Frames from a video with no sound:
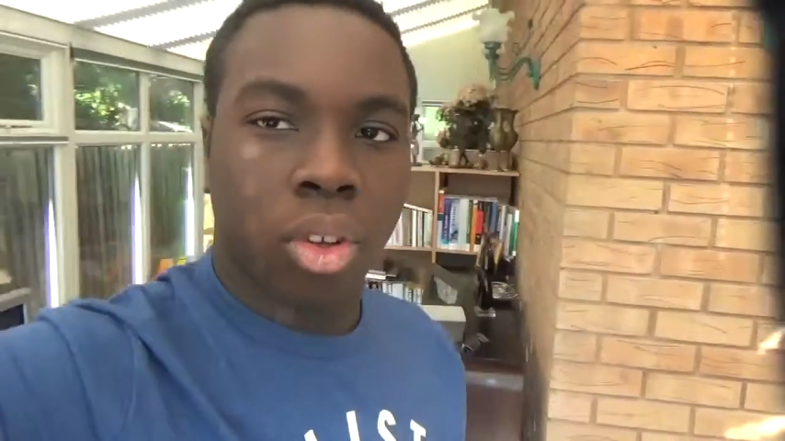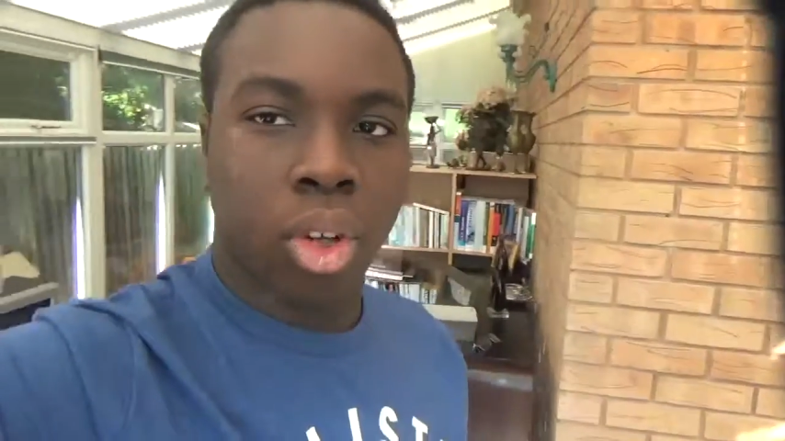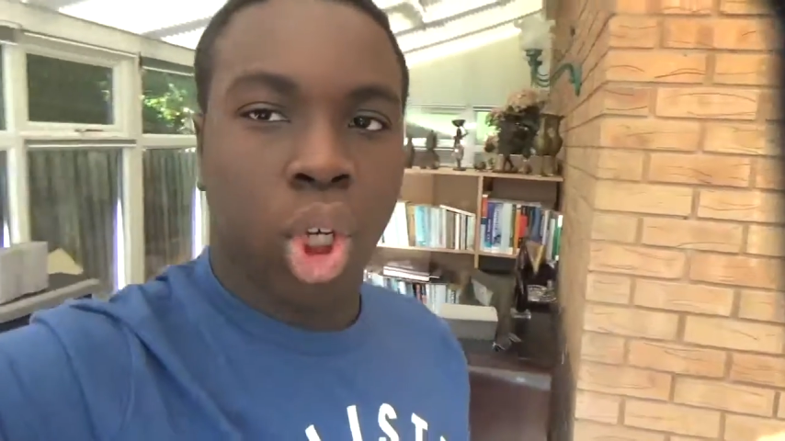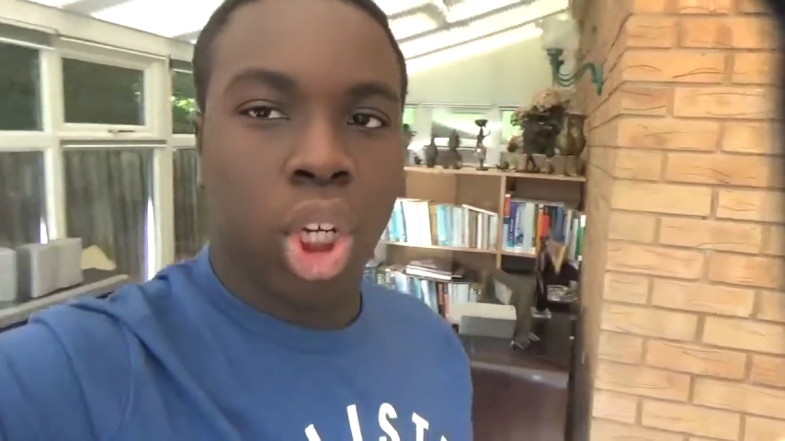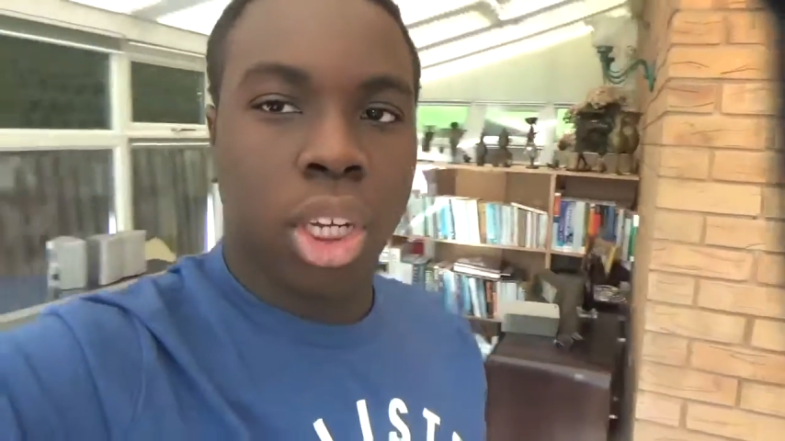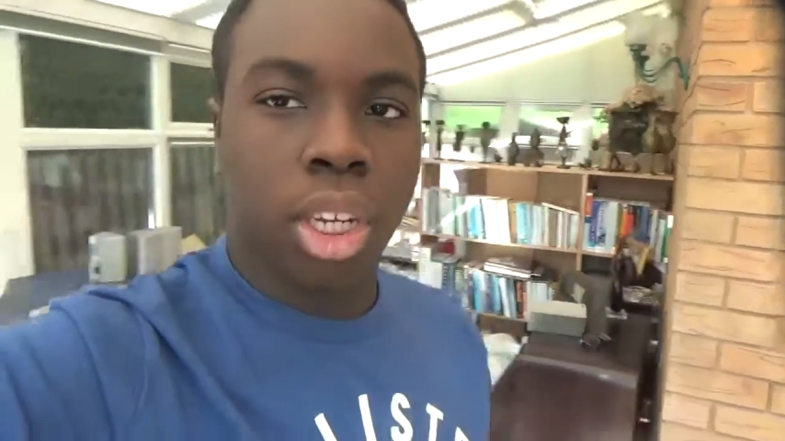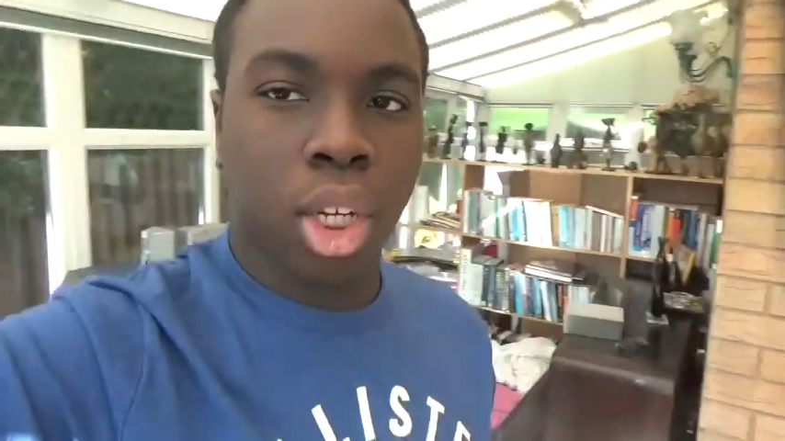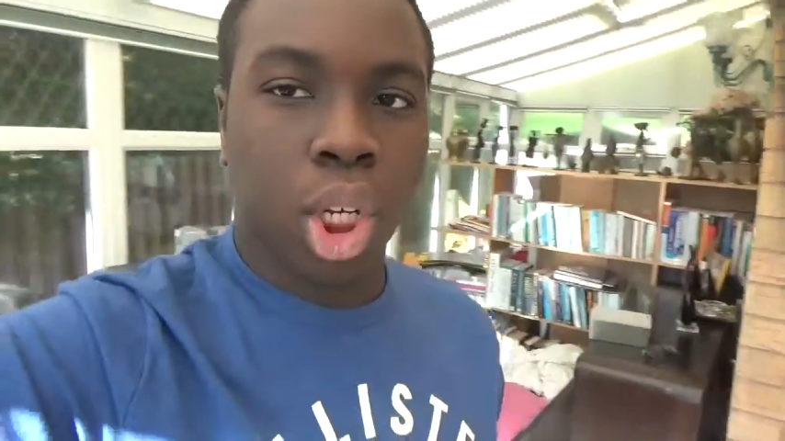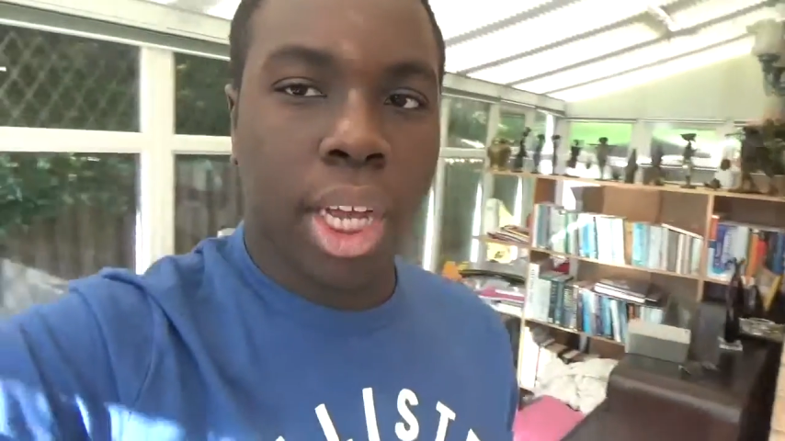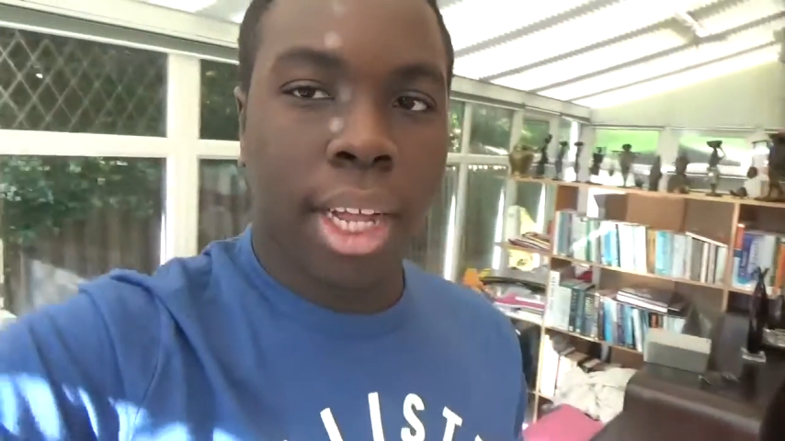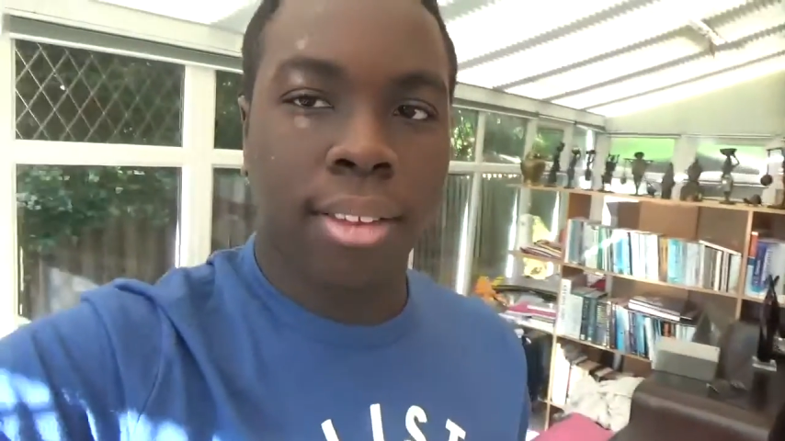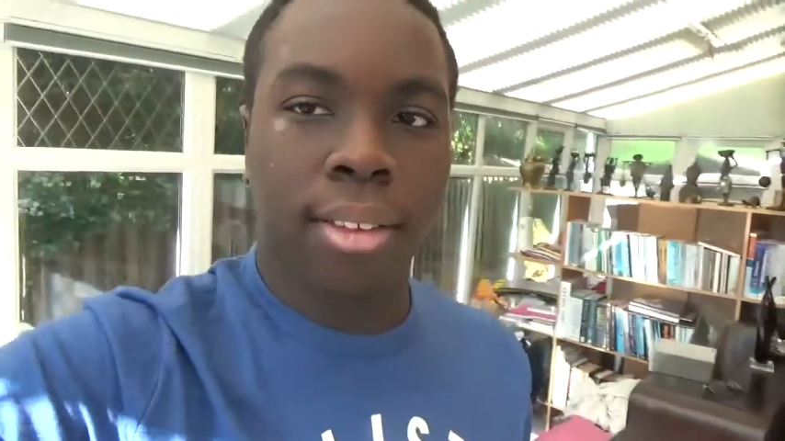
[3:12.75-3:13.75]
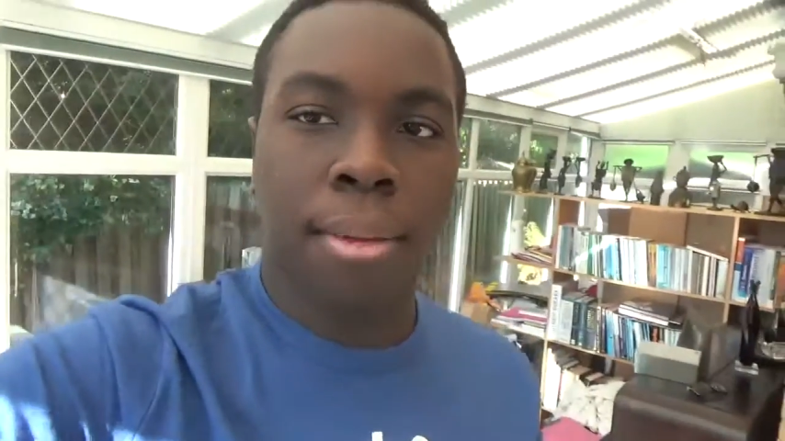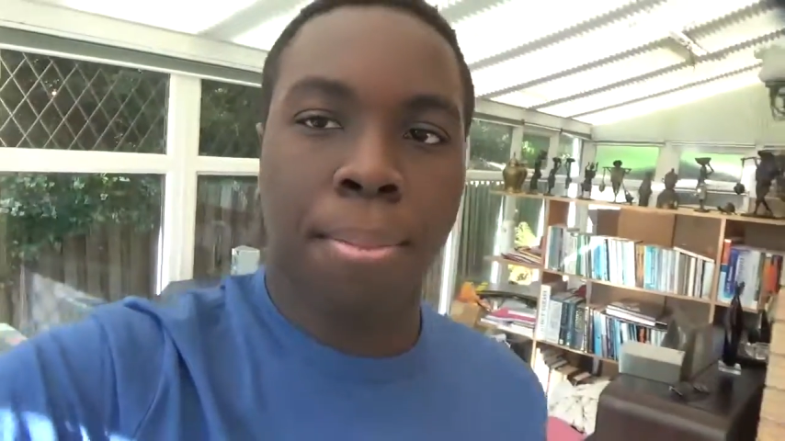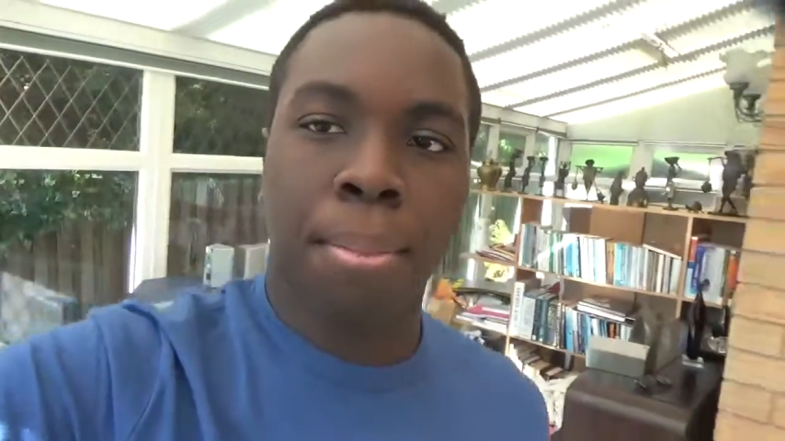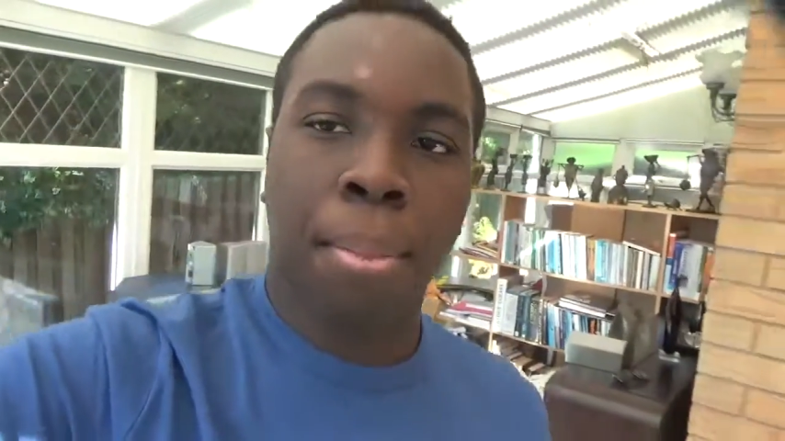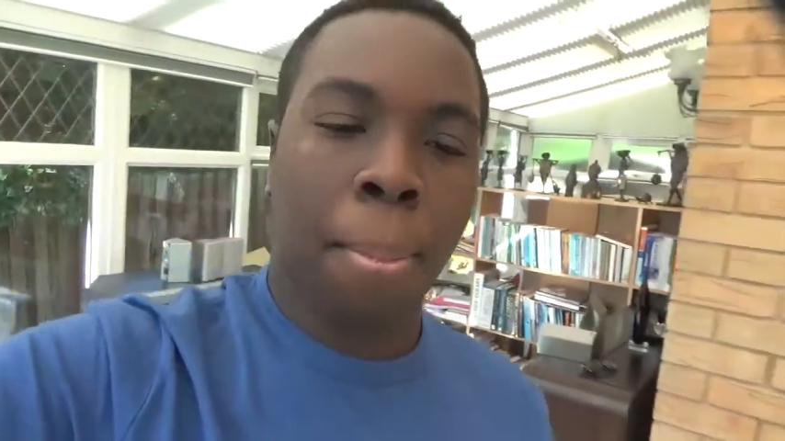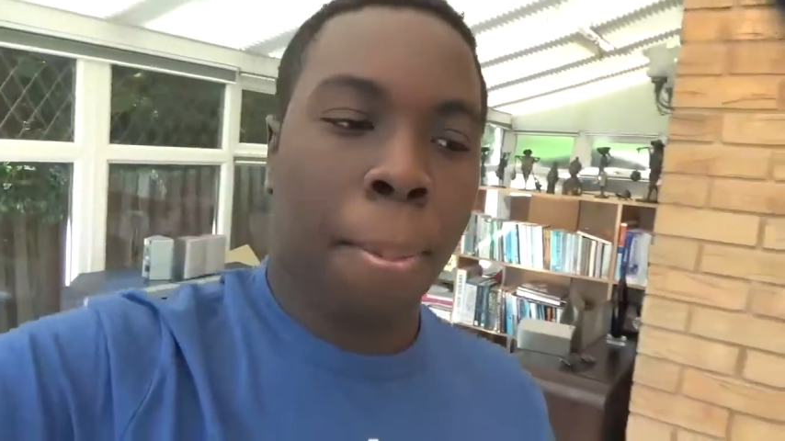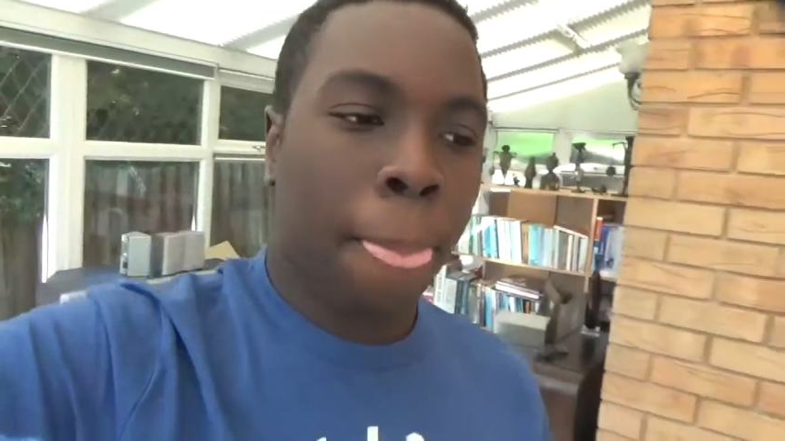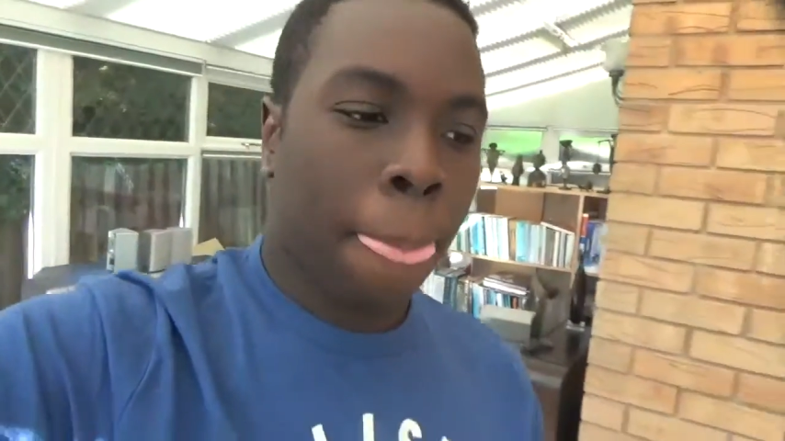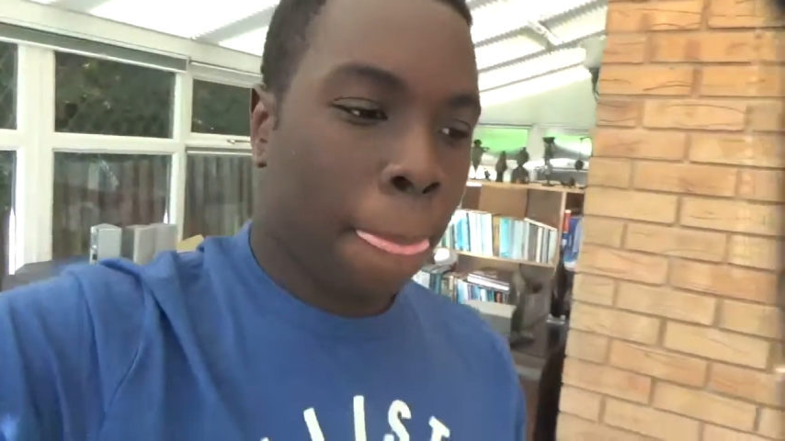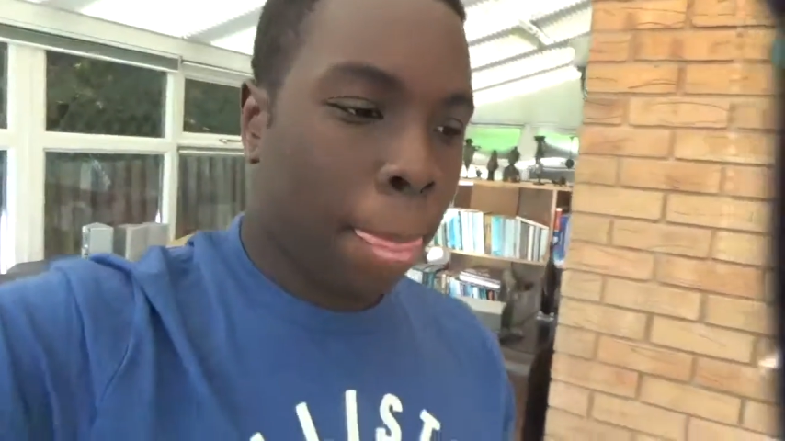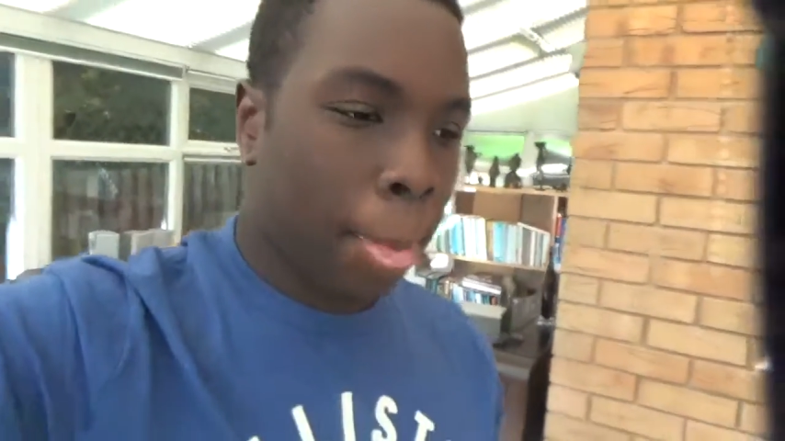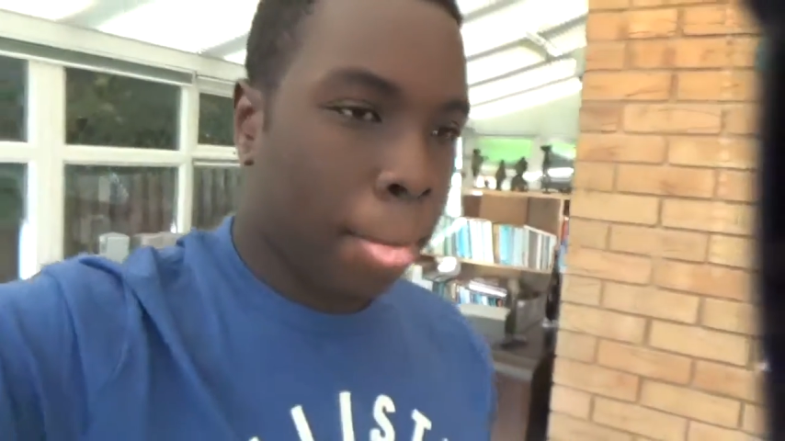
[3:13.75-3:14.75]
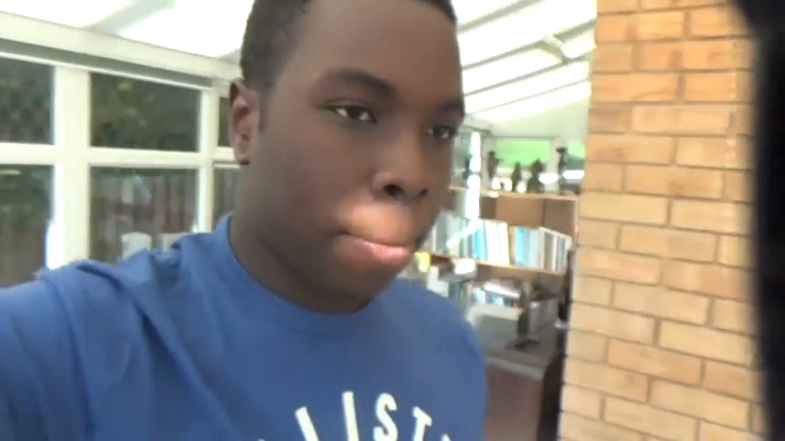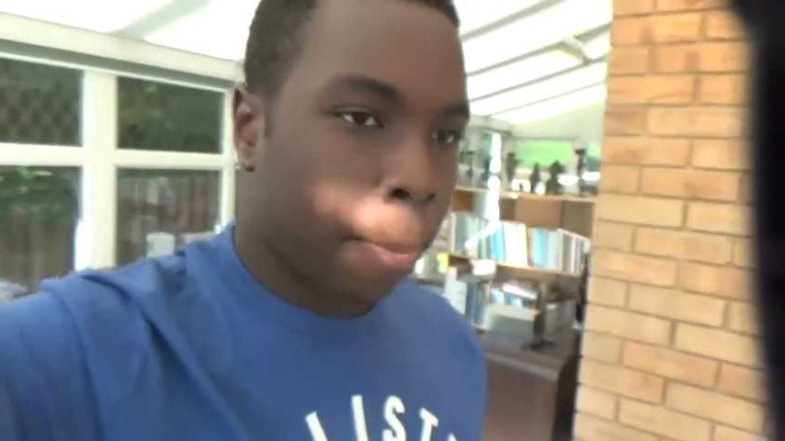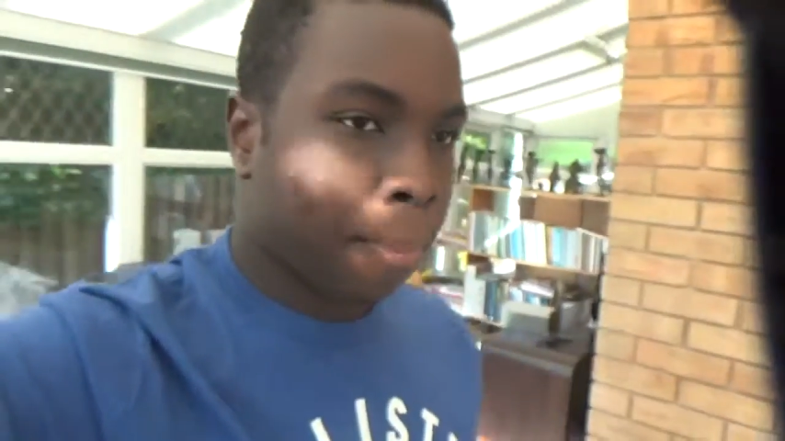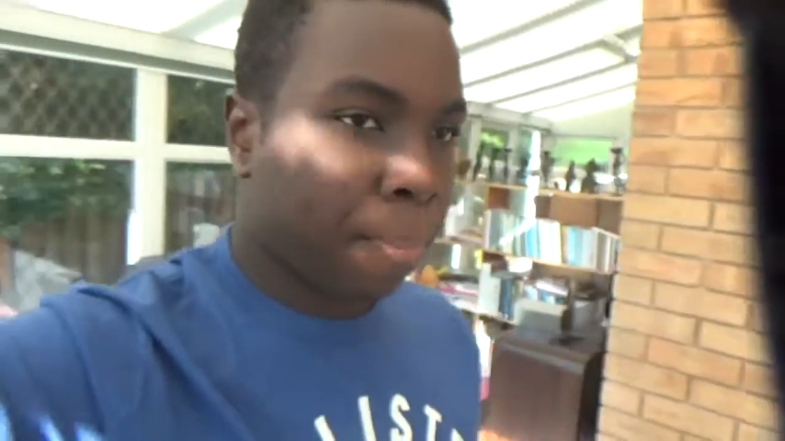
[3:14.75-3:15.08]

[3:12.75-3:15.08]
cheeky chat. Hmm.